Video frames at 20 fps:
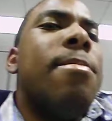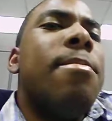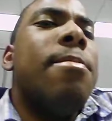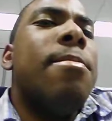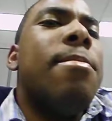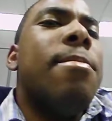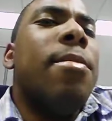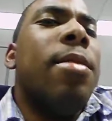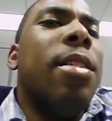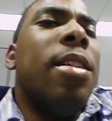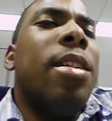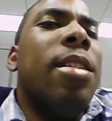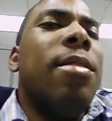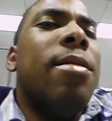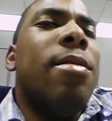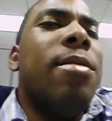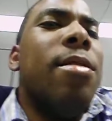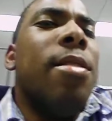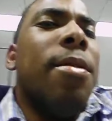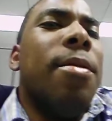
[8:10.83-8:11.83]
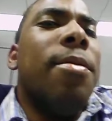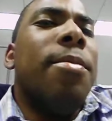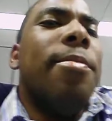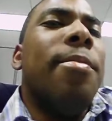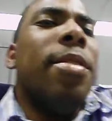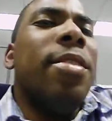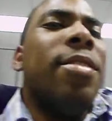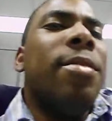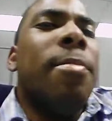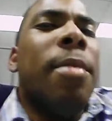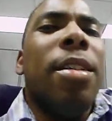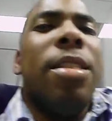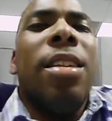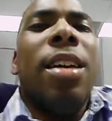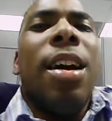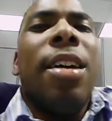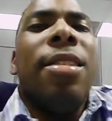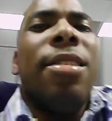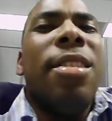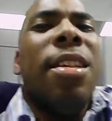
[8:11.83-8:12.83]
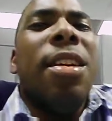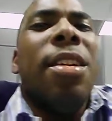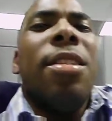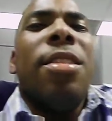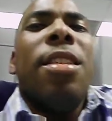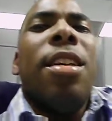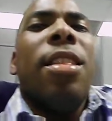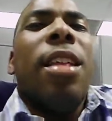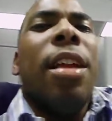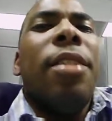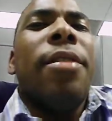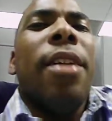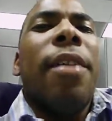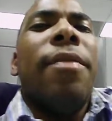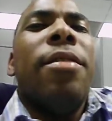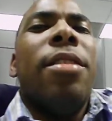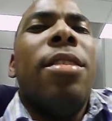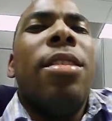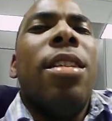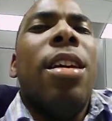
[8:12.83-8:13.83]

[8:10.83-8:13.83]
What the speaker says: really know much about the guys that they drafted.